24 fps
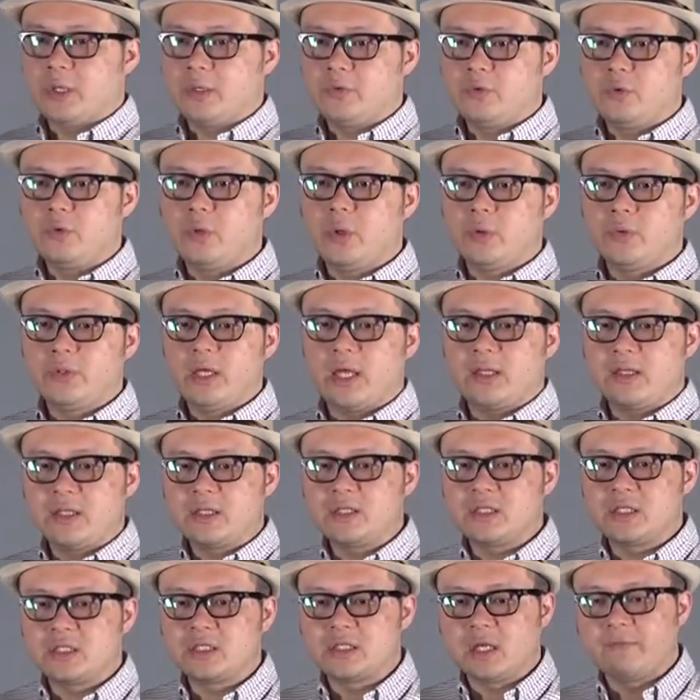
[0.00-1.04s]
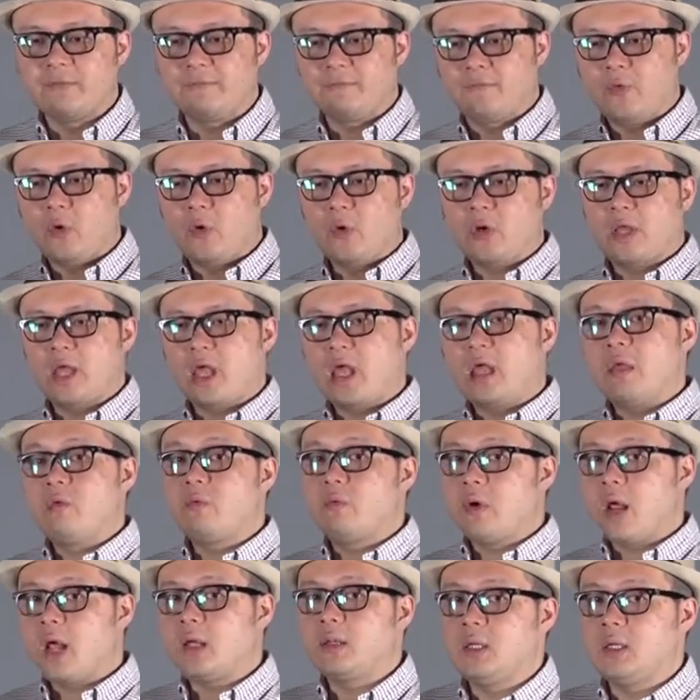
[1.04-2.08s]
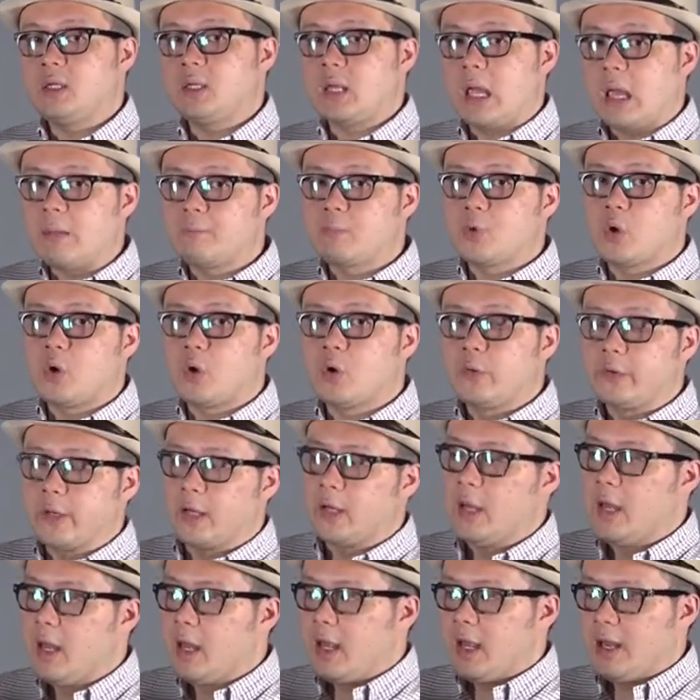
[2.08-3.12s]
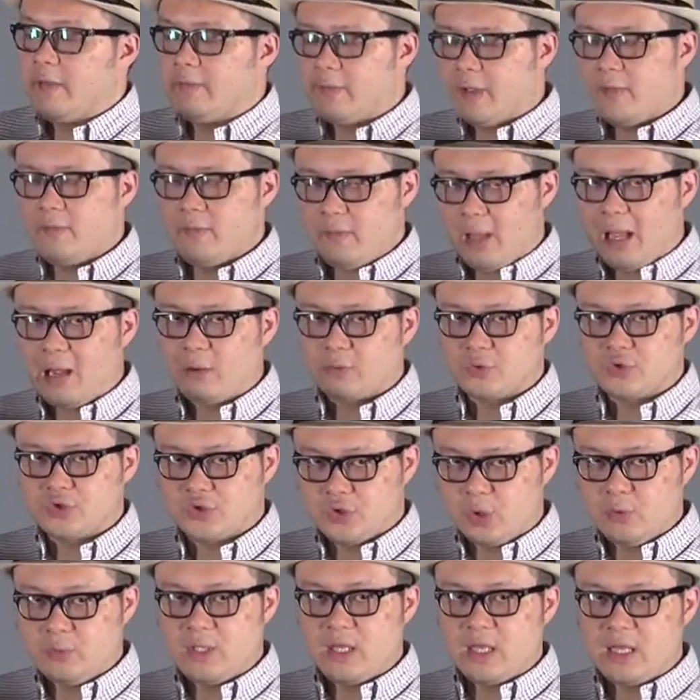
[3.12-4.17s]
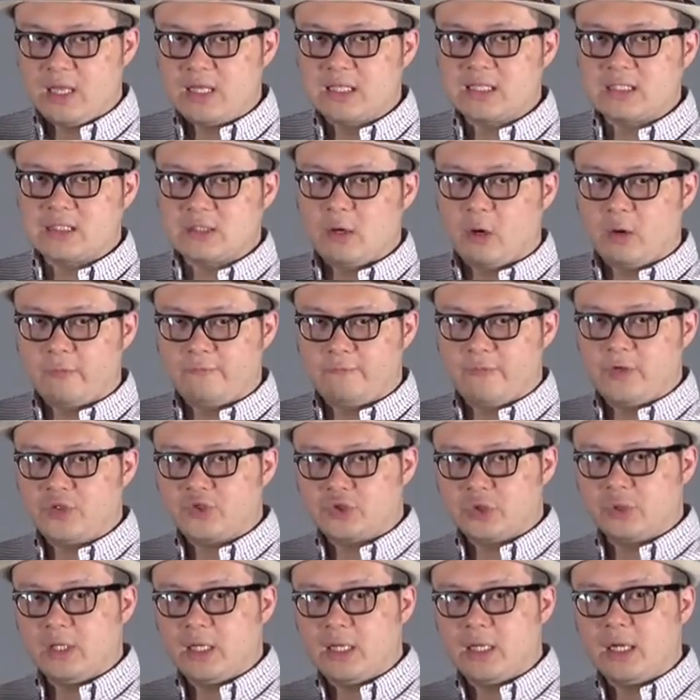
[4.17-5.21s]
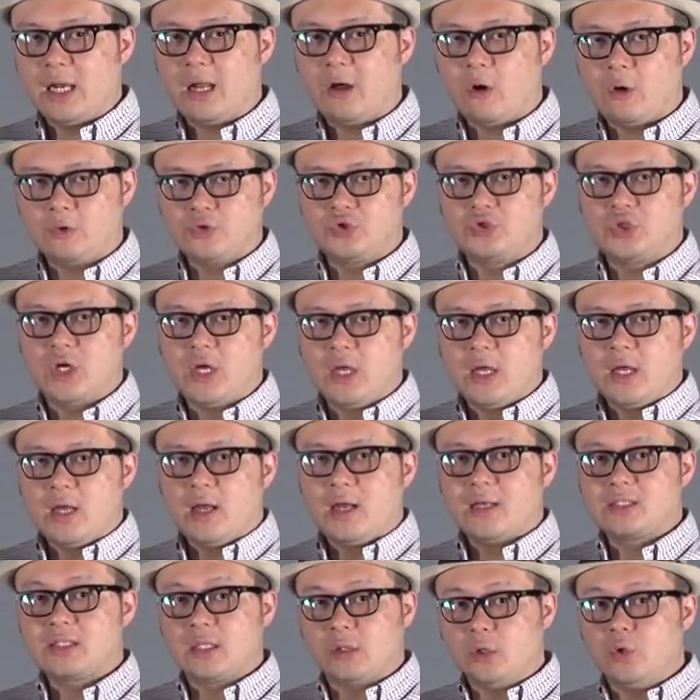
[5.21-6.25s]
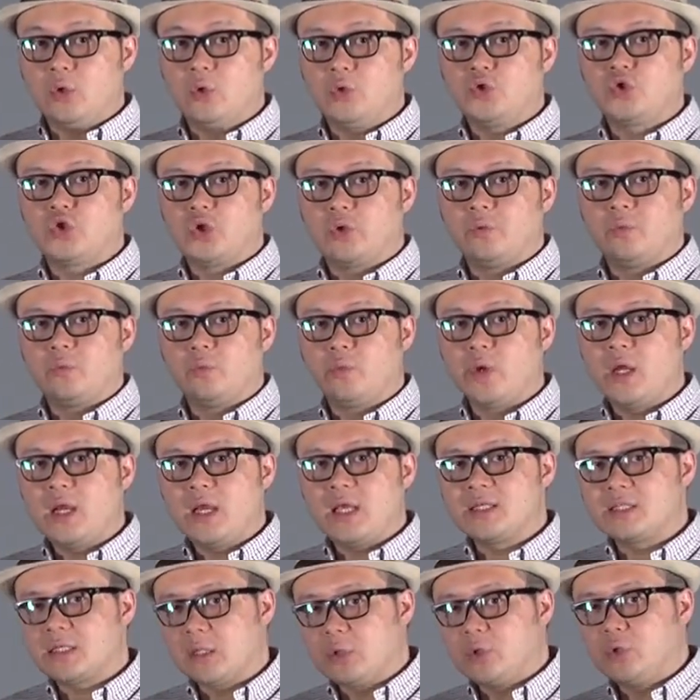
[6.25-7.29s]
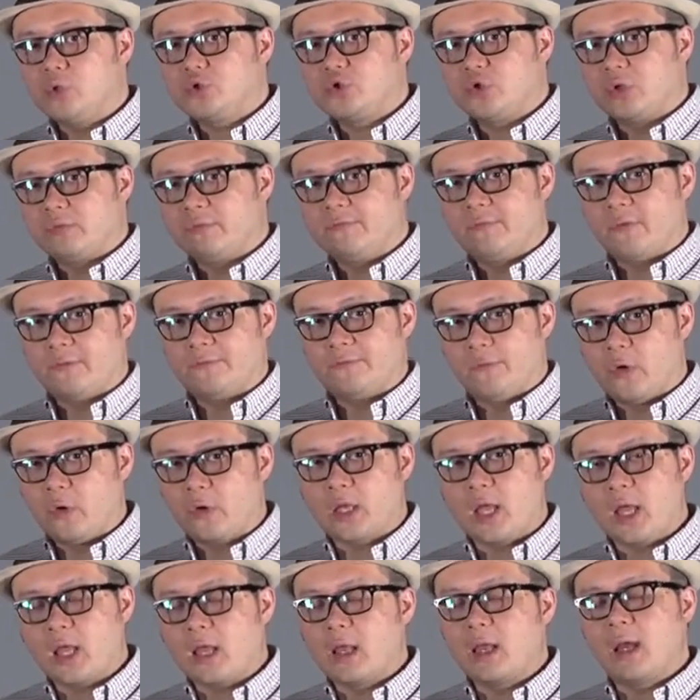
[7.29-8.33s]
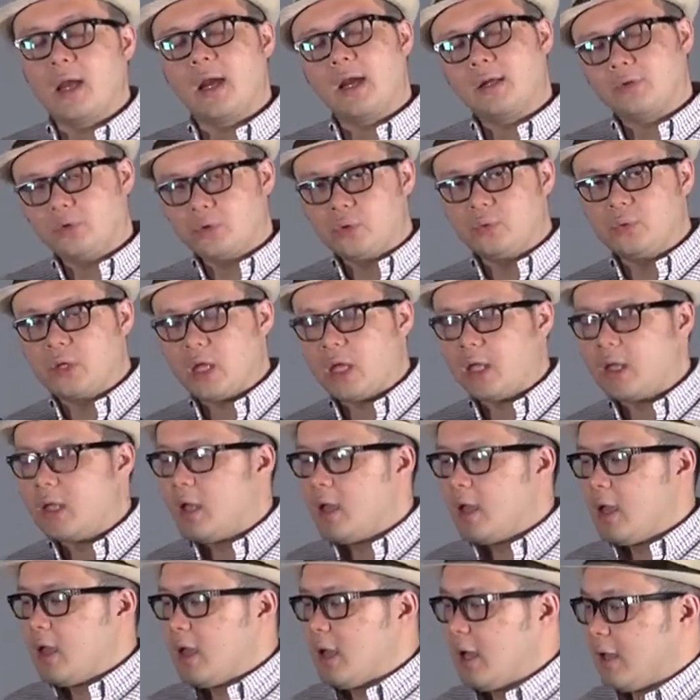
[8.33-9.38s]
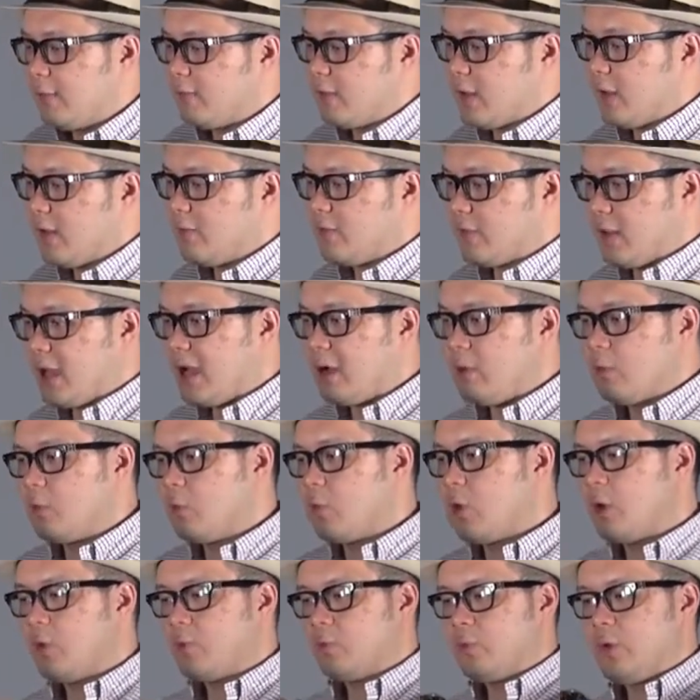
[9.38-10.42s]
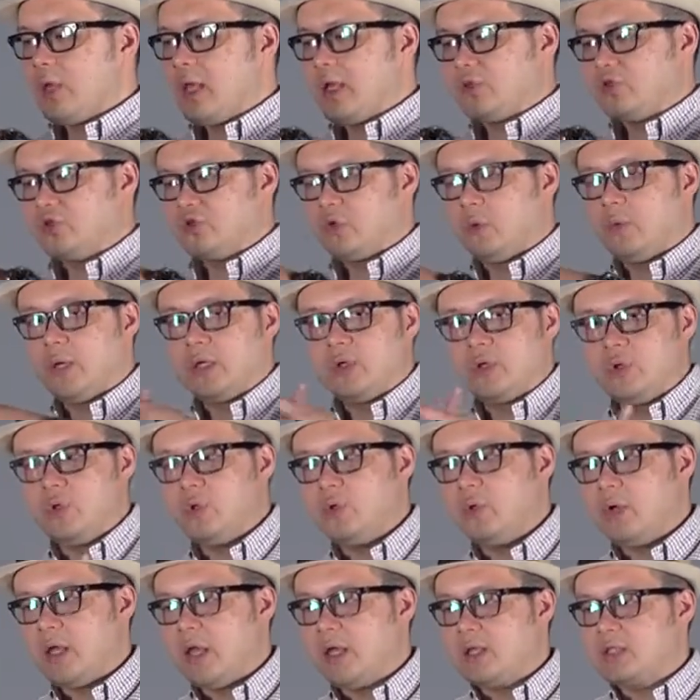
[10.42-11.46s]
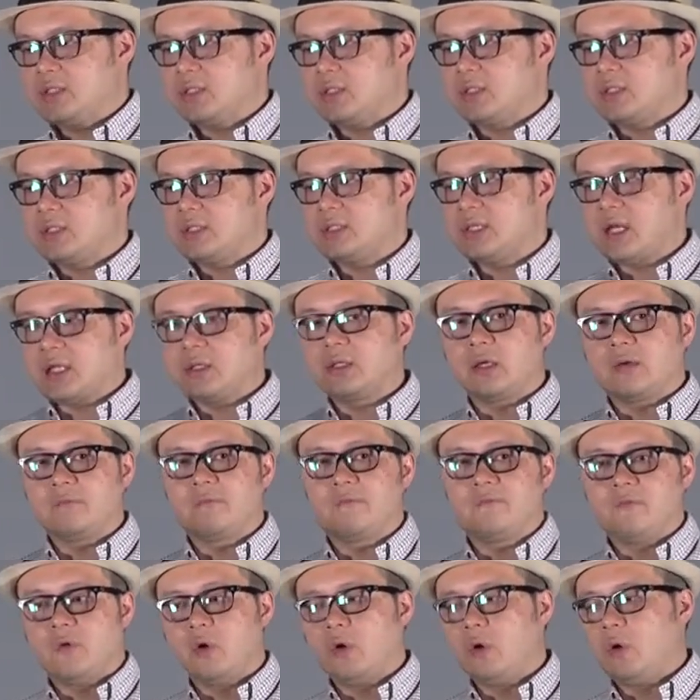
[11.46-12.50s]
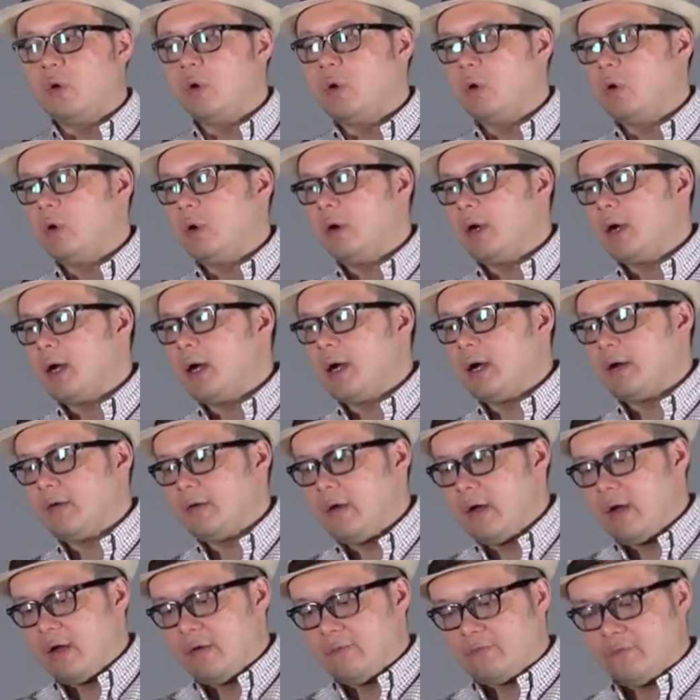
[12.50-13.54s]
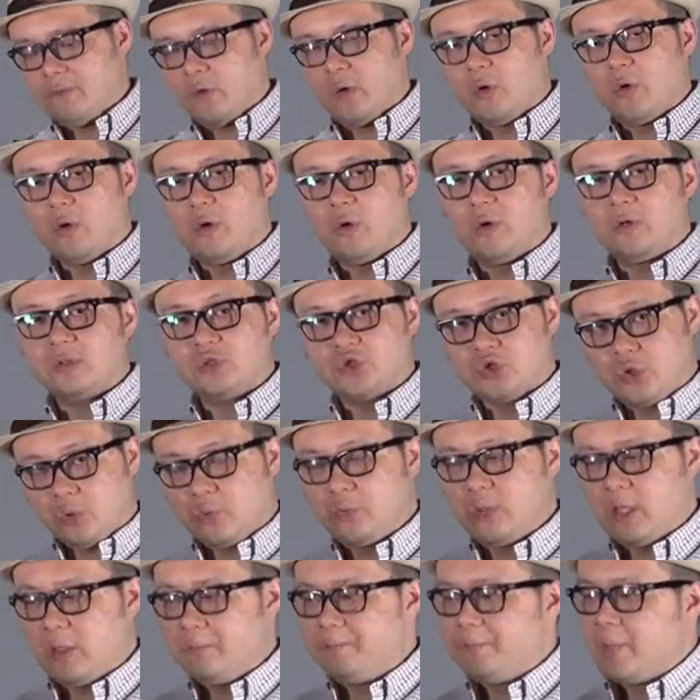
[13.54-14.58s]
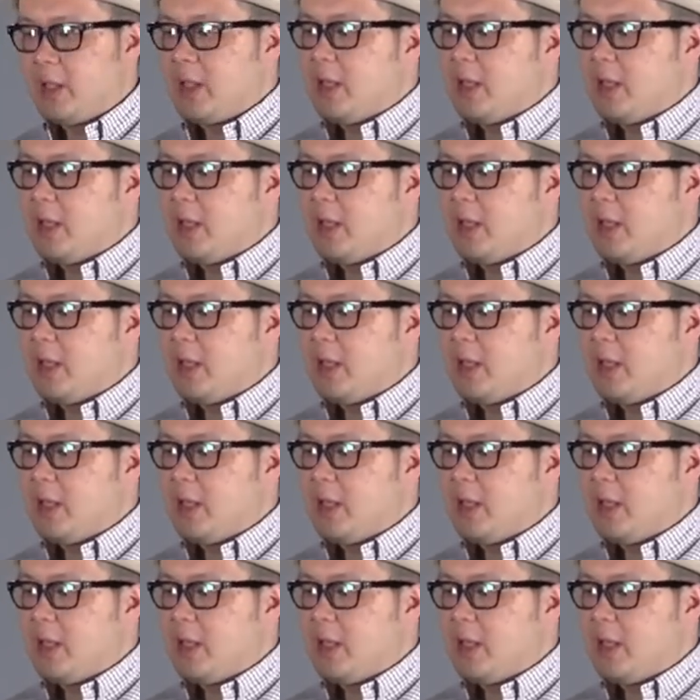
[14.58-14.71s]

and you know that this is a 4K ready camcorder, and then now Sony is officially launched a solution, really a solution for 4K and 2K. And then now what we are showing you is the setting for uh, for Sony.